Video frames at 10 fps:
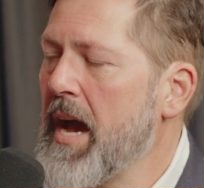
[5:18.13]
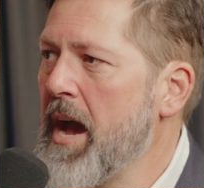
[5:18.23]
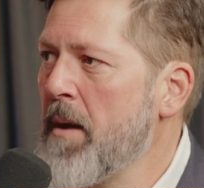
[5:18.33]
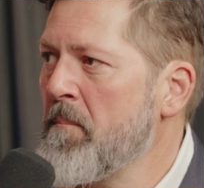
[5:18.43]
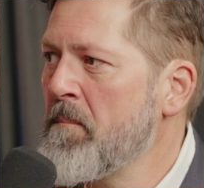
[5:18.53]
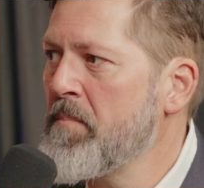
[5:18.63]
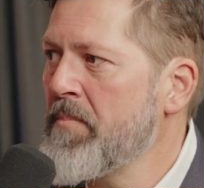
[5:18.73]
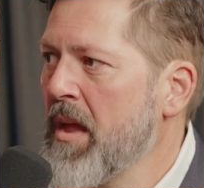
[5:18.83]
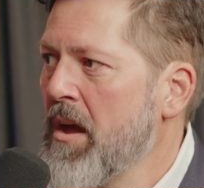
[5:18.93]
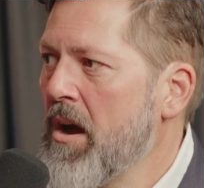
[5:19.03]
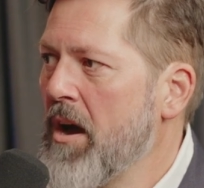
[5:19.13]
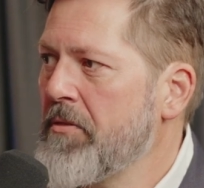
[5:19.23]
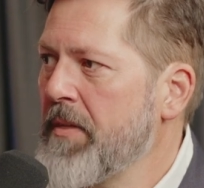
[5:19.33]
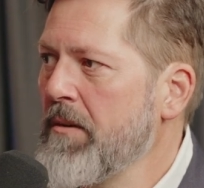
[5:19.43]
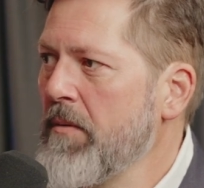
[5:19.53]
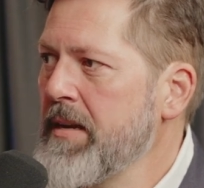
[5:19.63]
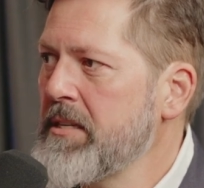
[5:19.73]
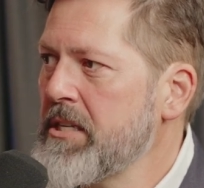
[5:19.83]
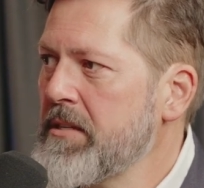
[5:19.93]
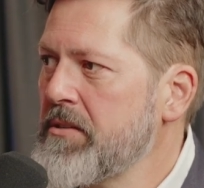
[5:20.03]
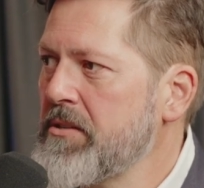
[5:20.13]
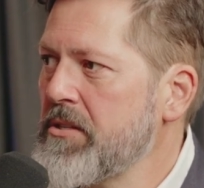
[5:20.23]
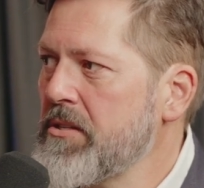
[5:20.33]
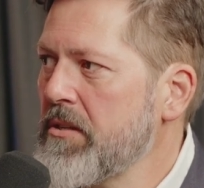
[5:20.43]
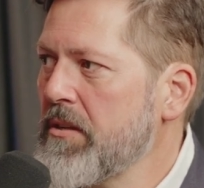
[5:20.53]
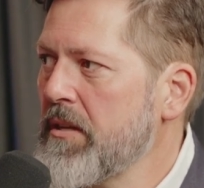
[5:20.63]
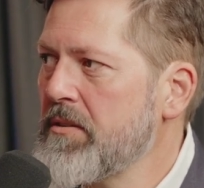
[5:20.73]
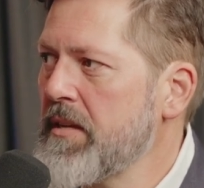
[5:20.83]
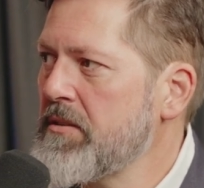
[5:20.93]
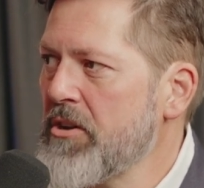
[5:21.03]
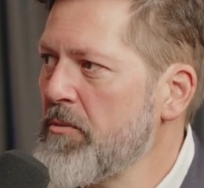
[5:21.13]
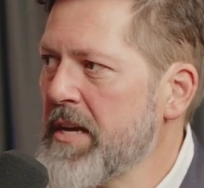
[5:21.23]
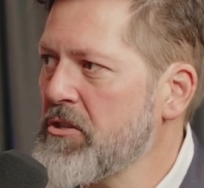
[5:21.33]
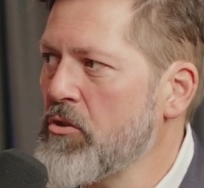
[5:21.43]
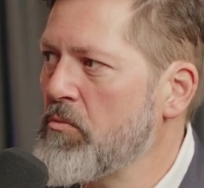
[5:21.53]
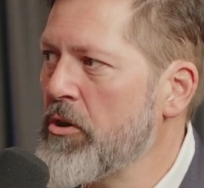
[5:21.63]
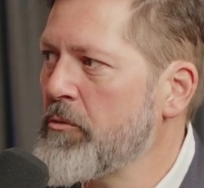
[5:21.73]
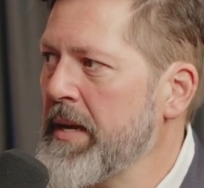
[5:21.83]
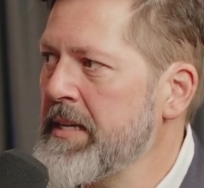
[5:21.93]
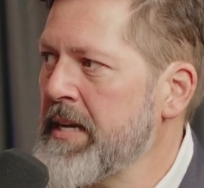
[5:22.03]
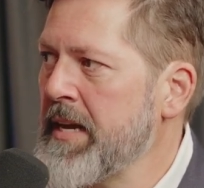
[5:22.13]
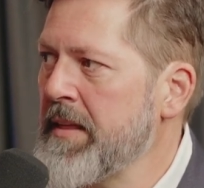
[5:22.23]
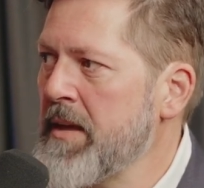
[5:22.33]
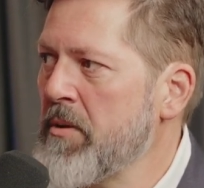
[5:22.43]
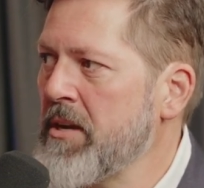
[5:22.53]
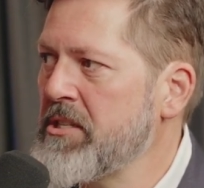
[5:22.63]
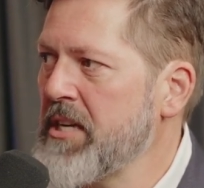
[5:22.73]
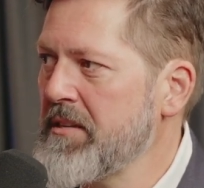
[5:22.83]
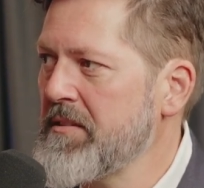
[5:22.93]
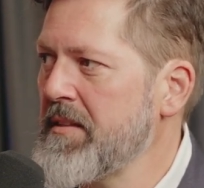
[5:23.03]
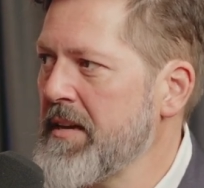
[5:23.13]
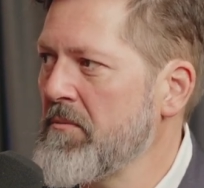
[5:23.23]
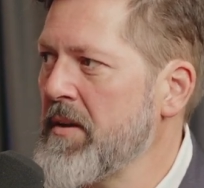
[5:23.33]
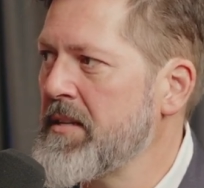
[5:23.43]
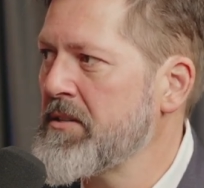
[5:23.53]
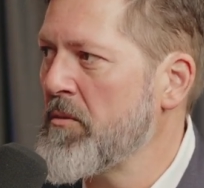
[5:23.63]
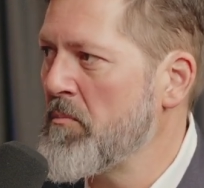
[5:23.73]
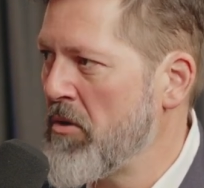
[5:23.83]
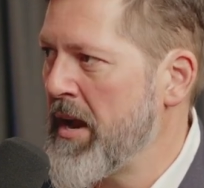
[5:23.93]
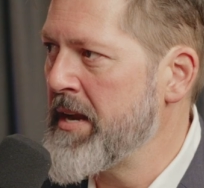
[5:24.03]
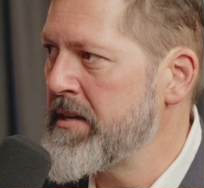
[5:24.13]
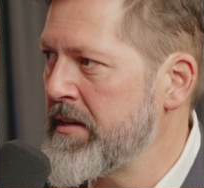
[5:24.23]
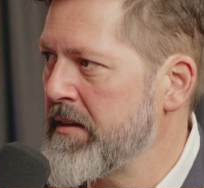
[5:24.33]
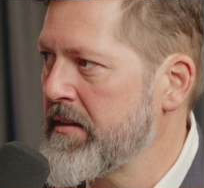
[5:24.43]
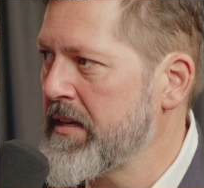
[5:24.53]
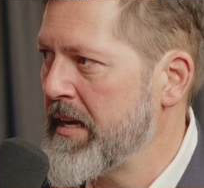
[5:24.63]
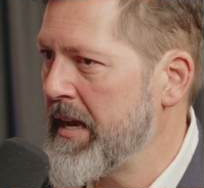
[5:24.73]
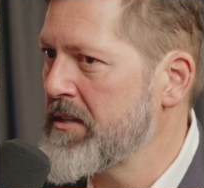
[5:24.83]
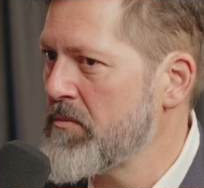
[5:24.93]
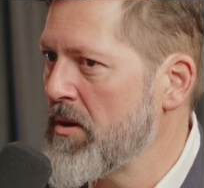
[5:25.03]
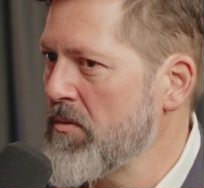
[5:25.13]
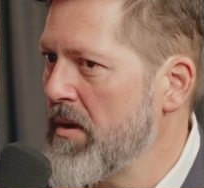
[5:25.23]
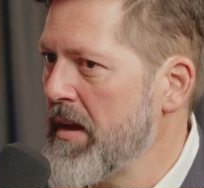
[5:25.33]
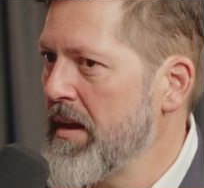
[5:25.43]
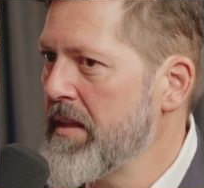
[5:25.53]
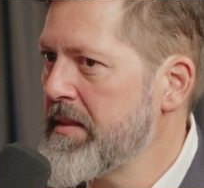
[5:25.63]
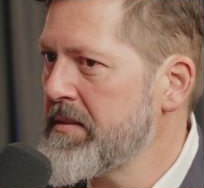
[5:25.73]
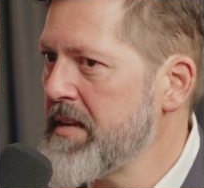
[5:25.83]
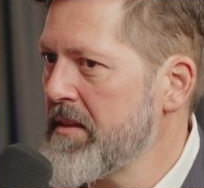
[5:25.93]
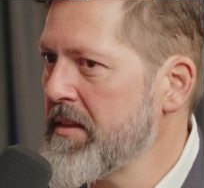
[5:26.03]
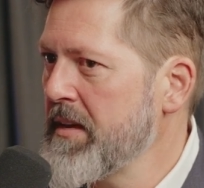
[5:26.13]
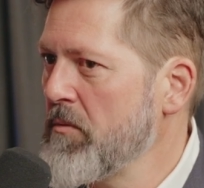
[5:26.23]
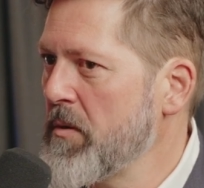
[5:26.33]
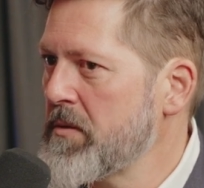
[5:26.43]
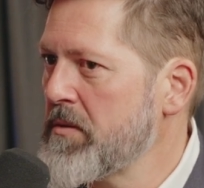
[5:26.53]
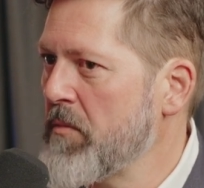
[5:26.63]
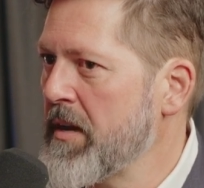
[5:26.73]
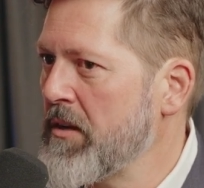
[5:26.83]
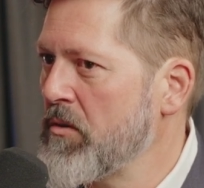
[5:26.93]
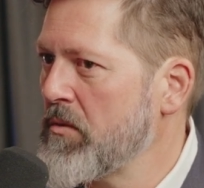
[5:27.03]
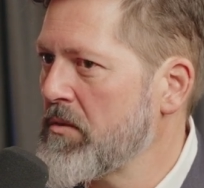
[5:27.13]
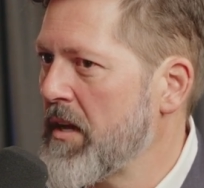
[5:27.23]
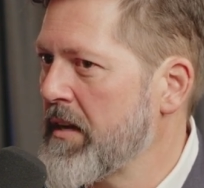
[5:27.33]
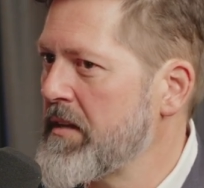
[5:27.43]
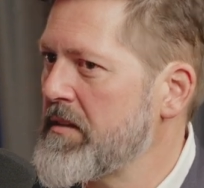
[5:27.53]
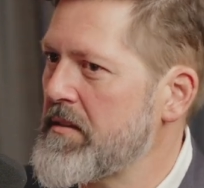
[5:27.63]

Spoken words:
I think when it just, there's so much good work being done out there, but I just think when it's on brand and it connects well, there's nothing worse than when it looks like